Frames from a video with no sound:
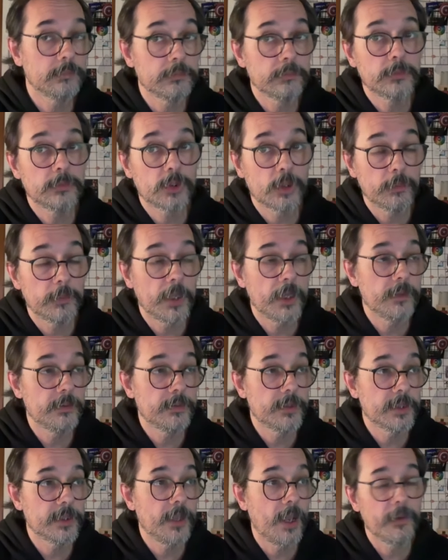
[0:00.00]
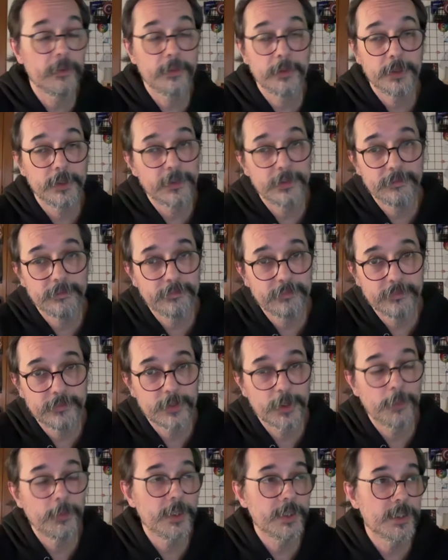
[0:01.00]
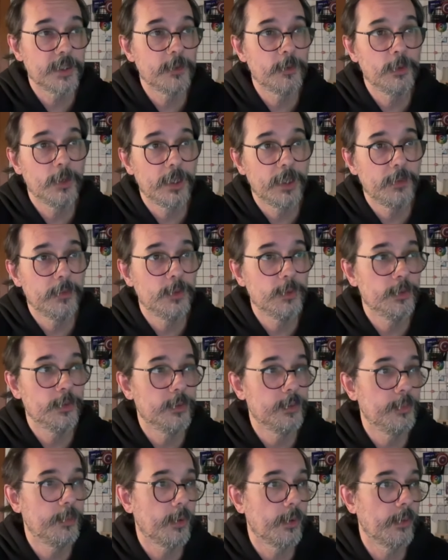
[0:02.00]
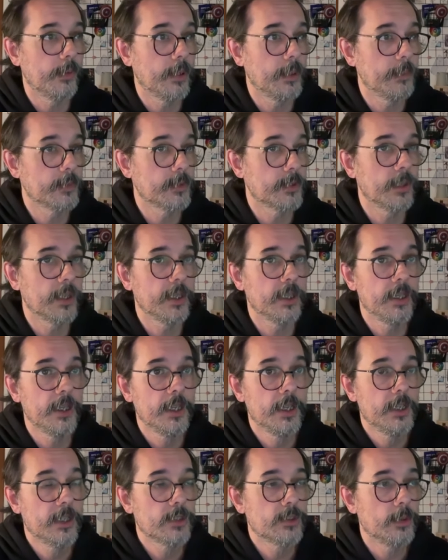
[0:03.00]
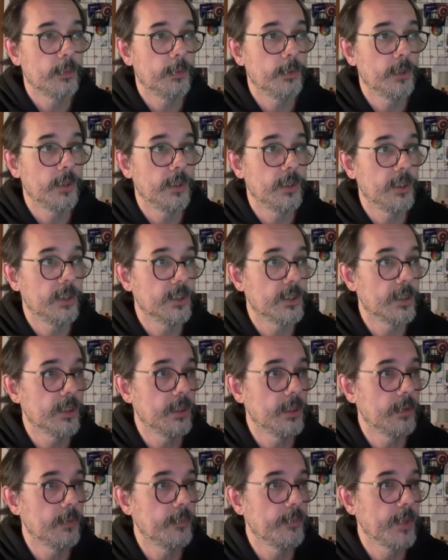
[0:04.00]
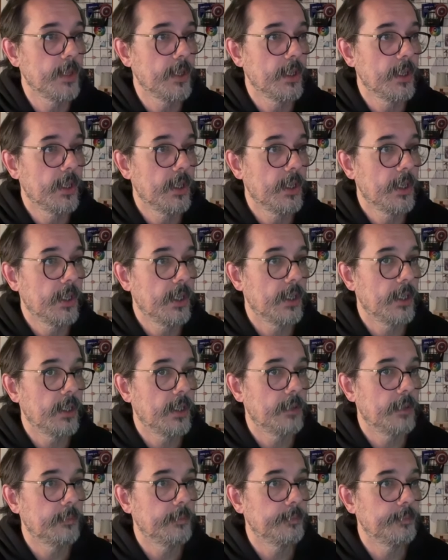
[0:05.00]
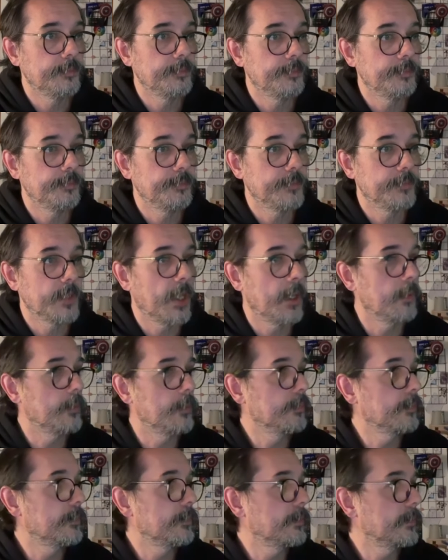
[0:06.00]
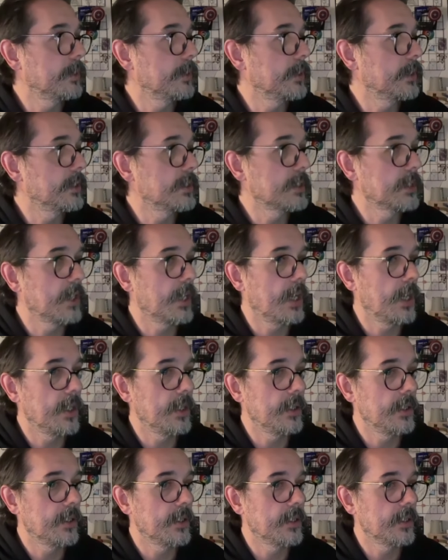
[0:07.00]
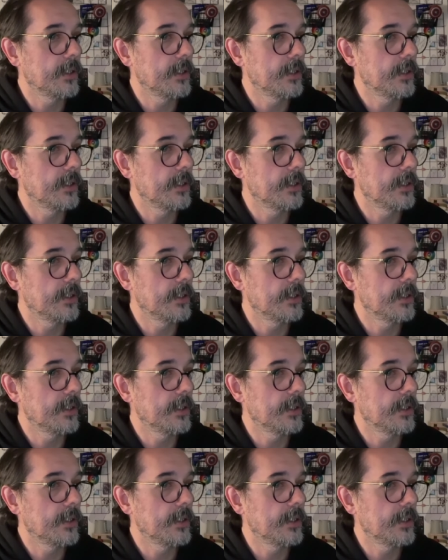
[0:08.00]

sometimes, sometimes it will give you problems, okay? So put it in 0. Now, let's hide